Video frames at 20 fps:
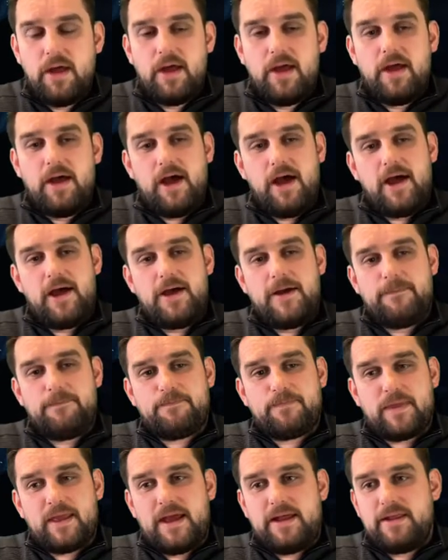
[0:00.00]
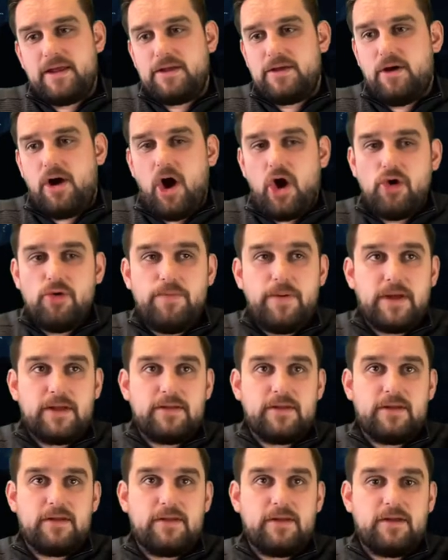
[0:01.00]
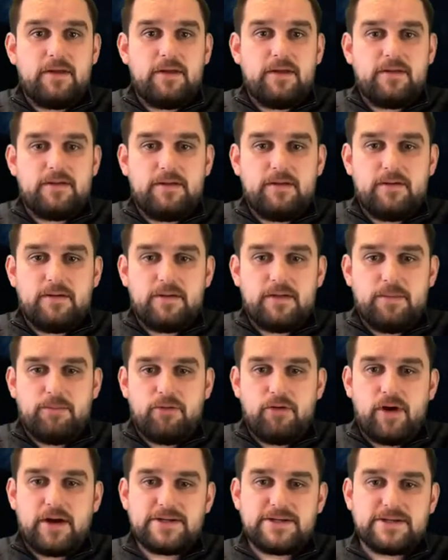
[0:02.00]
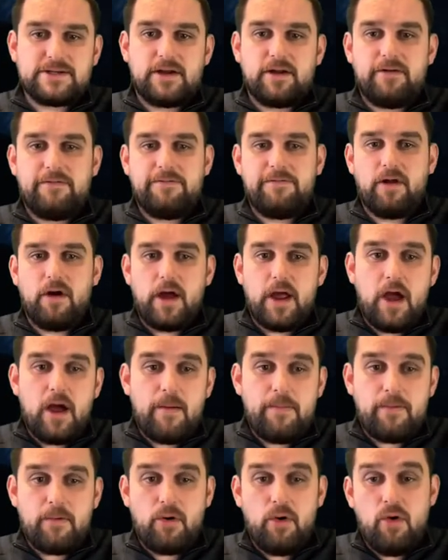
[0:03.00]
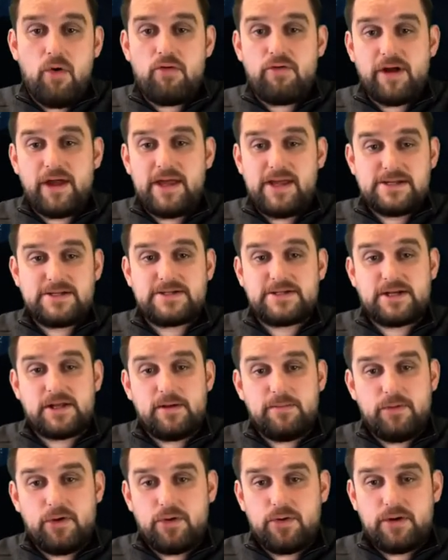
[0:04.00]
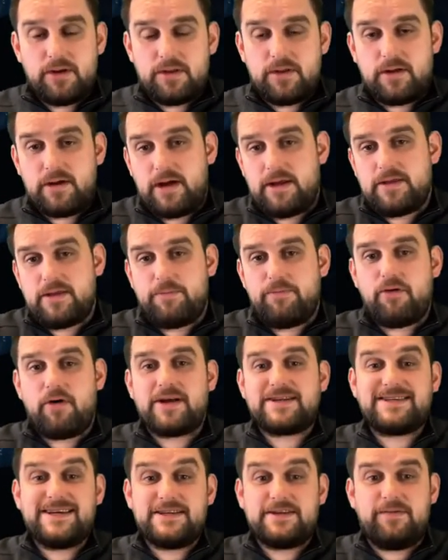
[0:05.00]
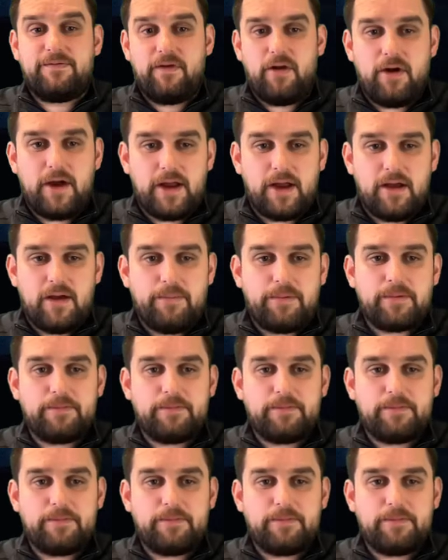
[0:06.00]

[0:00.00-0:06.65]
and that you're hoping that the price is going to fly up, or it is to the moon and the price is flying up.